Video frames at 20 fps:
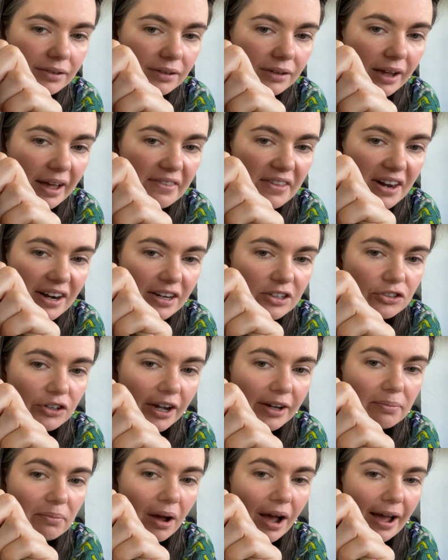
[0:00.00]
and then I
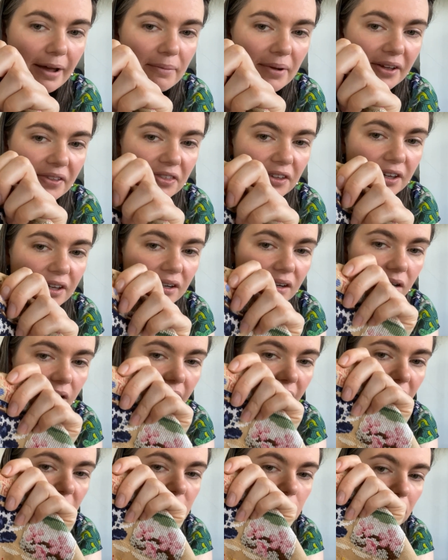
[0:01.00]
tried my method,
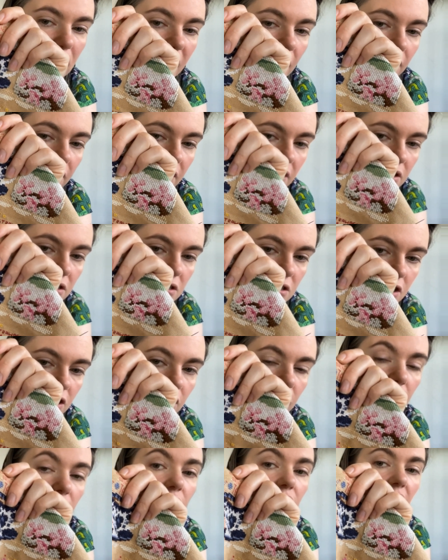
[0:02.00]
and to be honest, you
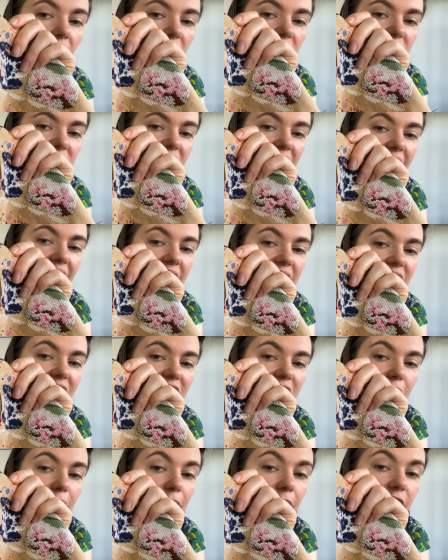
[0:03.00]
cannot see the
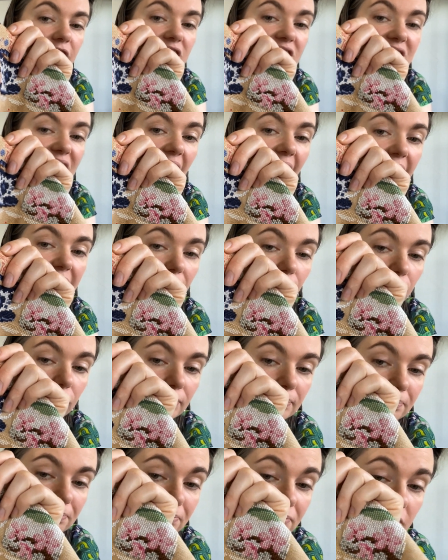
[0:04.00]
difference at all.
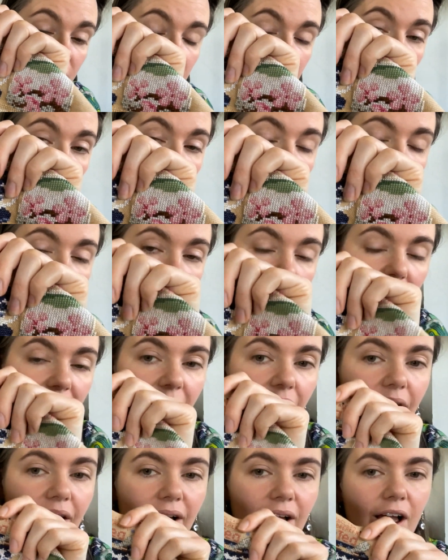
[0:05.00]
So
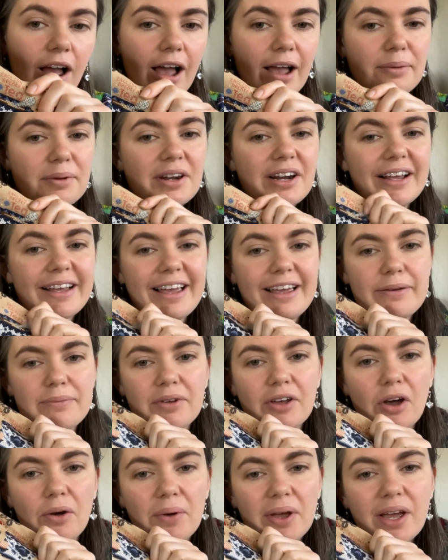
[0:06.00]
I'm going to keep
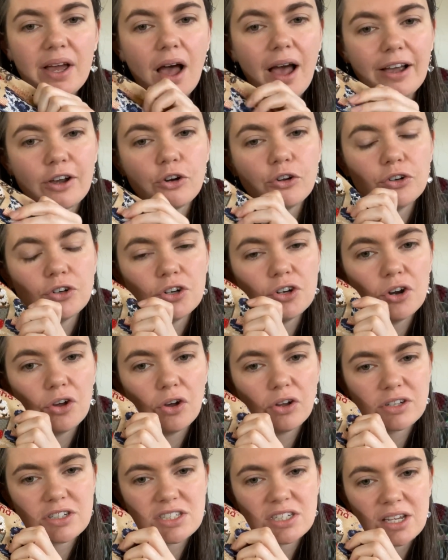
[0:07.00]
going. I could
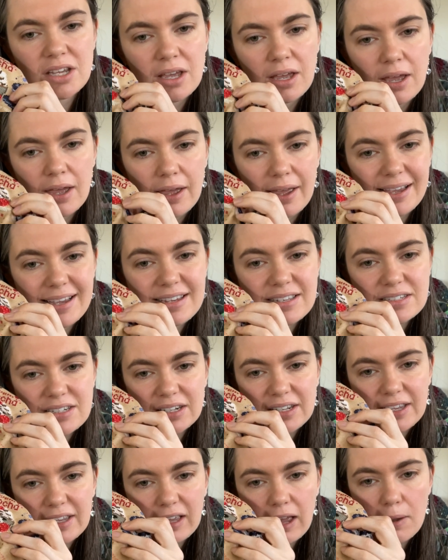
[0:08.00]
not
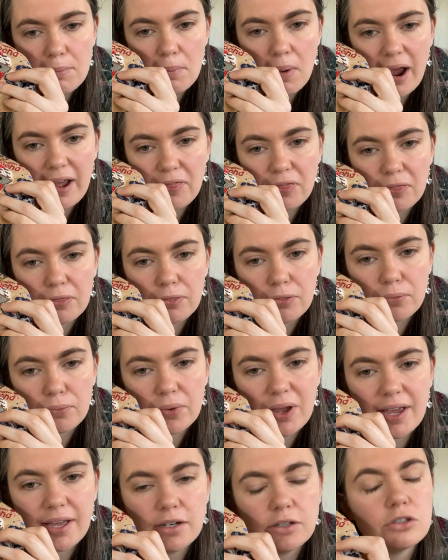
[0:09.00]
easily get my
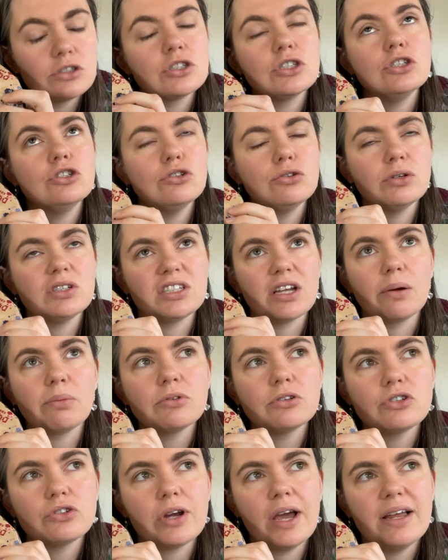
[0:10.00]
thread, because you do it double
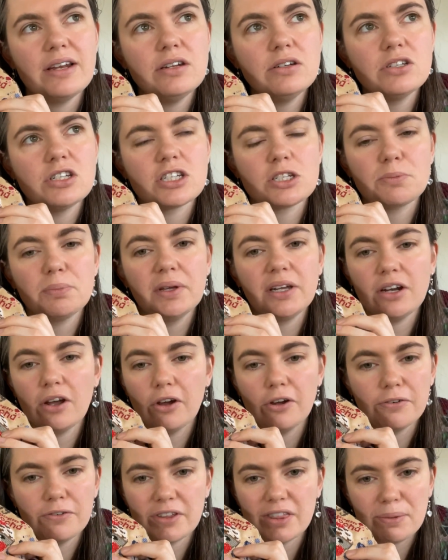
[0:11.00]
stranded, to split
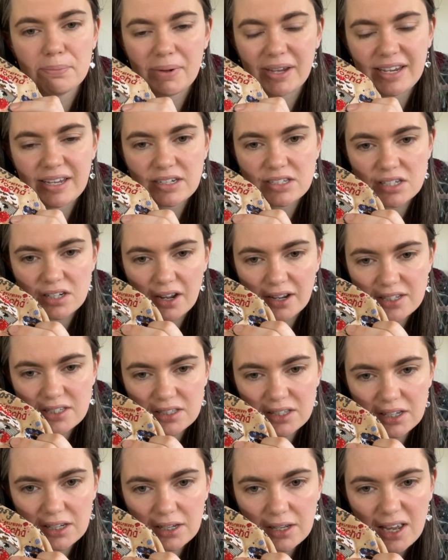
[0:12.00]
over the beads
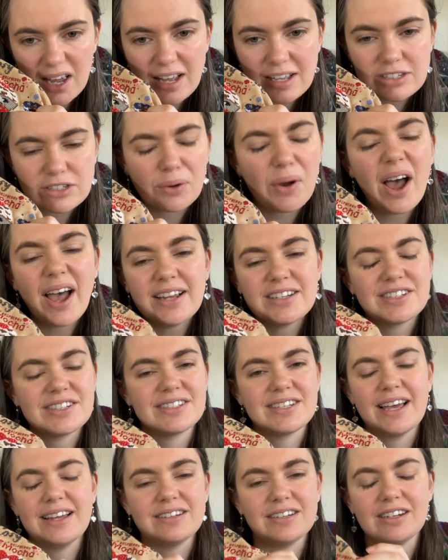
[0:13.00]
nicely. So I
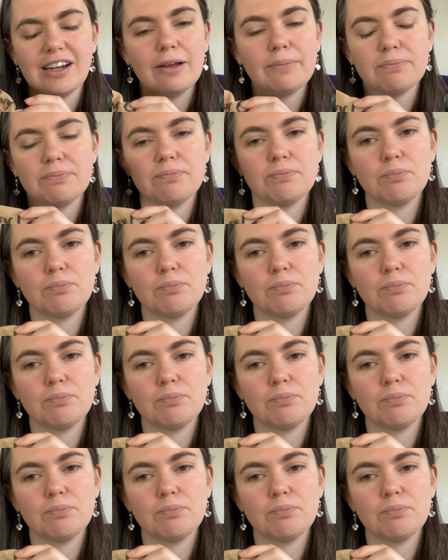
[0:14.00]
just ended up